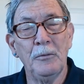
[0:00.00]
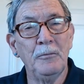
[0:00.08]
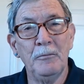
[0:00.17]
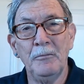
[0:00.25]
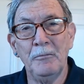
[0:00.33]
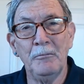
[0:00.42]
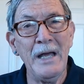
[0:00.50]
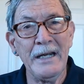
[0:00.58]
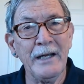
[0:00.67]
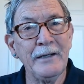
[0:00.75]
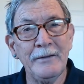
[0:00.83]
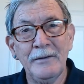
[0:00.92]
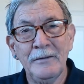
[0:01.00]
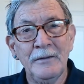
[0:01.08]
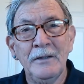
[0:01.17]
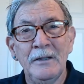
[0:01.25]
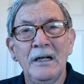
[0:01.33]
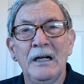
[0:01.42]
minute.
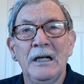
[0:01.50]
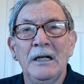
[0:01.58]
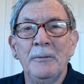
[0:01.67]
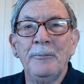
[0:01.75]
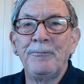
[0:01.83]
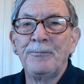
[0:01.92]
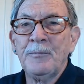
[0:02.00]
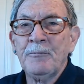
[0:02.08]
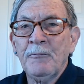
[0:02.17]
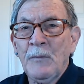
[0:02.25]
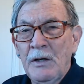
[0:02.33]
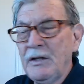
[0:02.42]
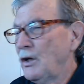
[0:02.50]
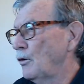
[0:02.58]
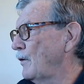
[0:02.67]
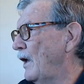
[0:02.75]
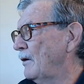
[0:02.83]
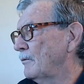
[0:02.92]

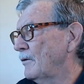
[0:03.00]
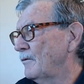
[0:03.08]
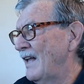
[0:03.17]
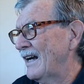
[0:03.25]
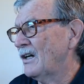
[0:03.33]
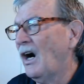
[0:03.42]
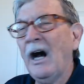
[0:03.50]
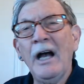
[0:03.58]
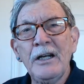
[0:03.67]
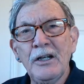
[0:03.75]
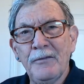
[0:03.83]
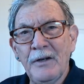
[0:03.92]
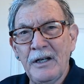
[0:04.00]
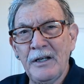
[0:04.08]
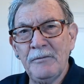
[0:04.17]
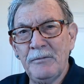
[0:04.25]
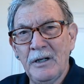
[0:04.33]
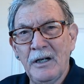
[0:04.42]
That kind of
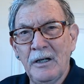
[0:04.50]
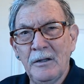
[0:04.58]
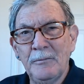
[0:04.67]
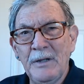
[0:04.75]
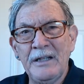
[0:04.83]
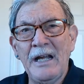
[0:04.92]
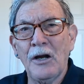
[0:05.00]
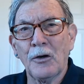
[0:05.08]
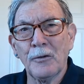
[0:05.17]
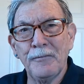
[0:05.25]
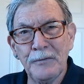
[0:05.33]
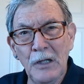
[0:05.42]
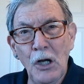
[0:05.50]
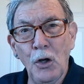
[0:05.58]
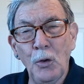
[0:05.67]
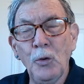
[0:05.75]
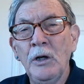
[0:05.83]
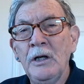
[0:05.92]
an
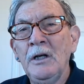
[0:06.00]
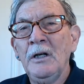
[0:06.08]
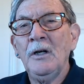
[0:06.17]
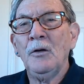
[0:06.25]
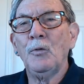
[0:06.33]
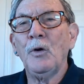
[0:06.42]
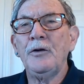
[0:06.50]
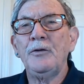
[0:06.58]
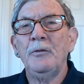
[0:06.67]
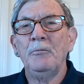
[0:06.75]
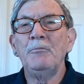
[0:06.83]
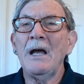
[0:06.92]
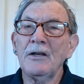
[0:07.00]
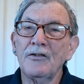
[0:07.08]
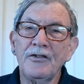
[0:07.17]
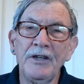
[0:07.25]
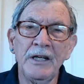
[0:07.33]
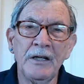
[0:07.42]
airflow would make
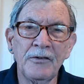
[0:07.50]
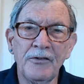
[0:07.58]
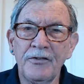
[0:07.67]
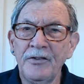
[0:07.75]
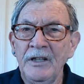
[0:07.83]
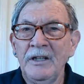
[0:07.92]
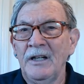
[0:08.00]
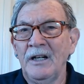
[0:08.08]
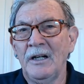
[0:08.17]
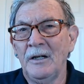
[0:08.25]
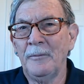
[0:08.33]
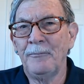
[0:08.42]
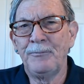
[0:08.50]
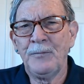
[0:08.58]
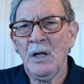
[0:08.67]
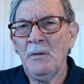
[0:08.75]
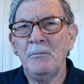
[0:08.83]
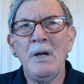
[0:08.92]
sense.
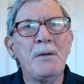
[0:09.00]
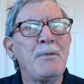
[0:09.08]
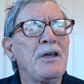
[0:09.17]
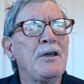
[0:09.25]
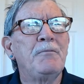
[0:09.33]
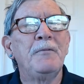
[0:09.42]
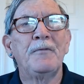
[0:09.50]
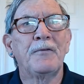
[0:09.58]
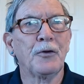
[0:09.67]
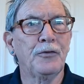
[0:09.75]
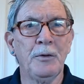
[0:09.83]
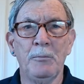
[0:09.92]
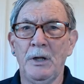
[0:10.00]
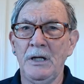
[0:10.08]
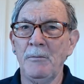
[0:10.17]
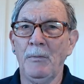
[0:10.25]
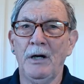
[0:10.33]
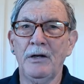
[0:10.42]
Maybe for somebody
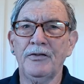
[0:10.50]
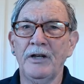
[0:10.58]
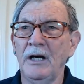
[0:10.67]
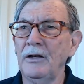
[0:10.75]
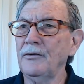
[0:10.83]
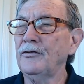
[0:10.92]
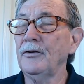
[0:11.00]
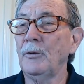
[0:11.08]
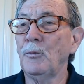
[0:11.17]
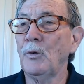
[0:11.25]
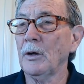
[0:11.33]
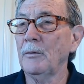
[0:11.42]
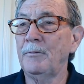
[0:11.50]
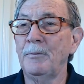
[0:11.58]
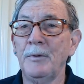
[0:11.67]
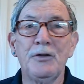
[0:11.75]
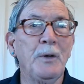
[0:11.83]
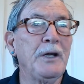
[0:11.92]
my size, somewhere
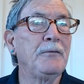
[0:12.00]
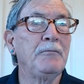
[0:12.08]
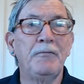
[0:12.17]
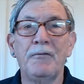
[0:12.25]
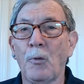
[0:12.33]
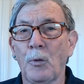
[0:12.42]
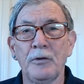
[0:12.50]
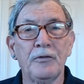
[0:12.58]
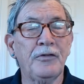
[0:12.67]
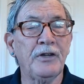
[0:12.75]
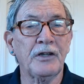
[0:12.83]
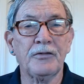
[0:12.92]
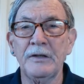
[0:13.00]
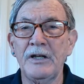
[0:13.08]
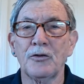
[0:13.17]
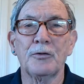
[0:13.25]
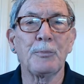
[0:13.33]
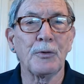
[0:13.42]
between 4 and 6
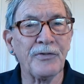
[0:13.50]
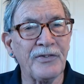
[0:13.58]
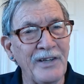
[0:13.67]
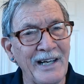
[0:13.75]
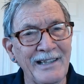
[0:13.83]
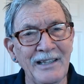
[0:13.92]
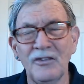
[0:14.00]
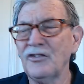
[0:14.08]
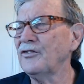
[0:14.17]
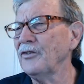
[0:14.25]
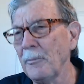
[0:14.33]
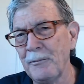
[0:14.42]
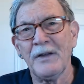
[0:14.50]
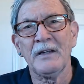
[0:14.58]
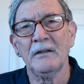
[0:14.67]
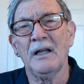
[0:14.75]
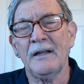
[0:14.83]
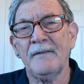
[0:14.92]
liters per second, something
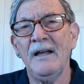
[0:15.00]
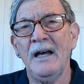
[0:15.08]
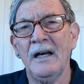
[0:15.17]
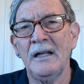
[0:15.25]
like that